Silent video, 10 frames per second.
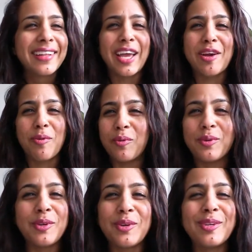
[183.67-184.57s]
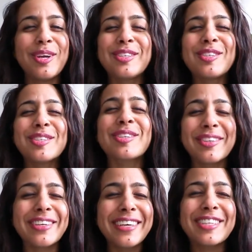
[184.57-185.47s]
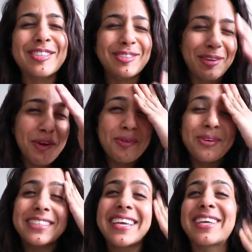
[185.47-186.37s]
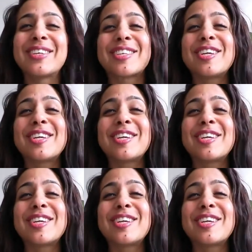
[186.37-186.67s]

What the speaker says: Like, it's so ridiculous.